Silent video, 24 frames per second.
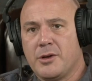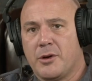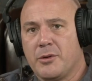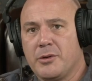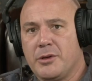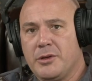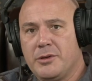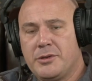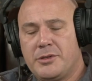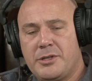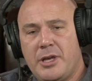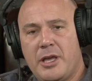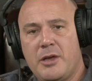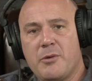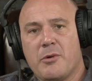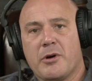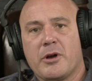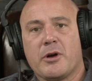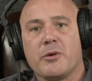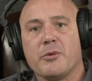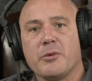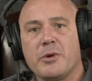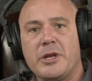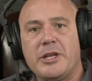you say you
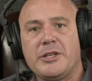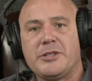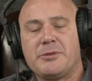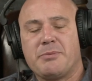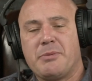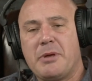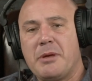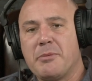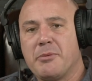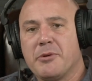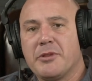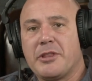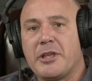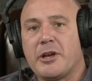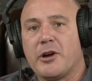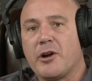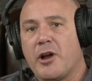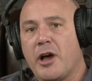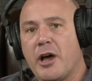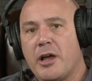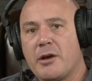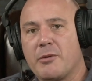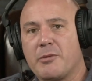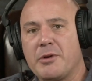want to reach people that
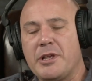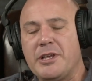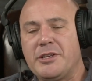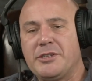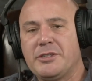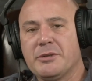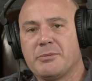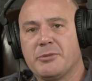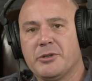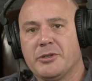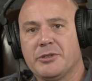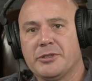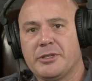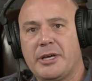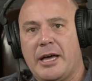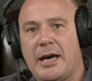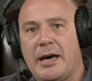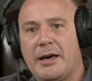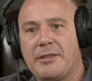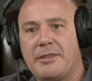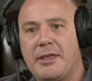are unreachable.